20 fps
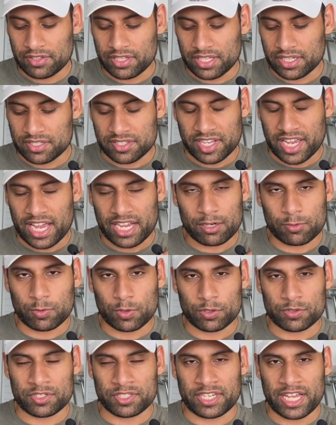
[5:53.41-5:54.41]
the exact
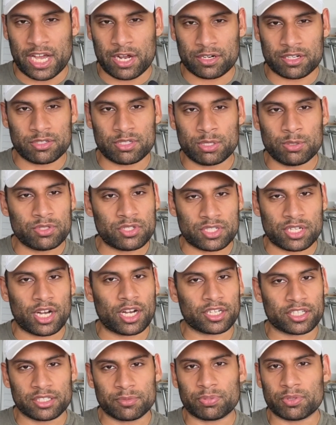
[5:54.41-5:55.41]
quotes down because he was
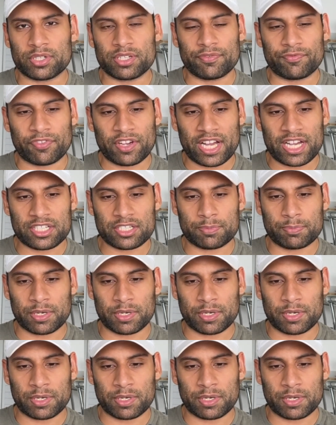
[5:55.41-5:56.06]
talking pretty fast,